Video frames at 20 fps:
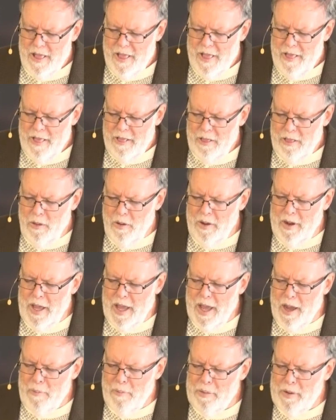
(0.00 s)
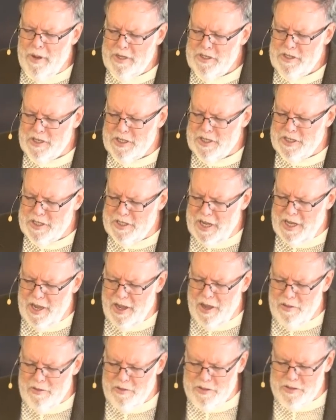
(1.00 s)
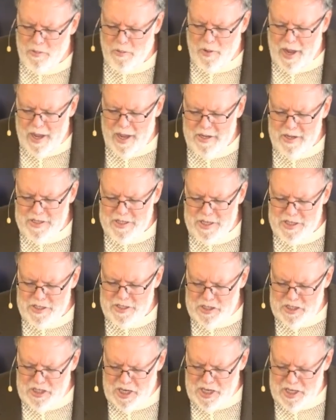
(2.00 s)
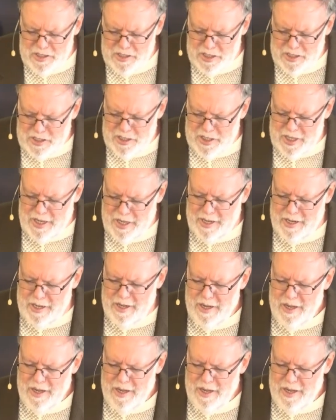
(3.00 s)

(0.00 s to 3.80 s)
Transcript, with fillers: Lord, help us to see others around us as Jesus did,